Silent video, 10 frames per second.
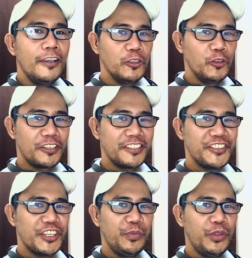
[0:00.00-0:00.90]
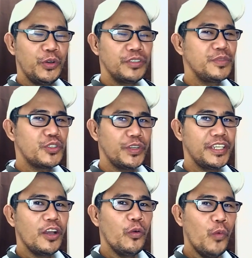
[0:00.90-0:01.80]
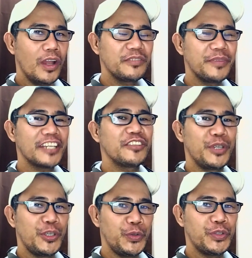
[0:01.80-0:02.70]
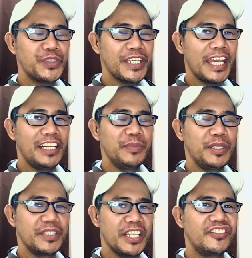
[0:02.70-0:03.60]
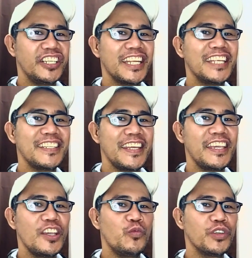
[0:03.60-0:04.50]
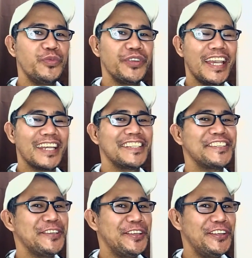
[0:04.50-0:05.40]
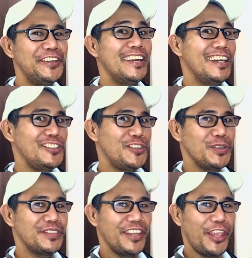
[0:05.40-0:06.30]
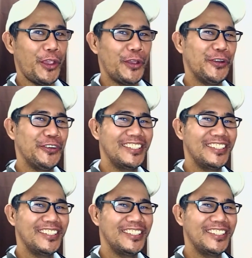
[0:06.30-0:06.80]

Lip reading: Hello, ladies and gentlemen, those in between, welcome back to my YouTube channel. My name is Everett, and today we're gonna be reacting to another Adu's video.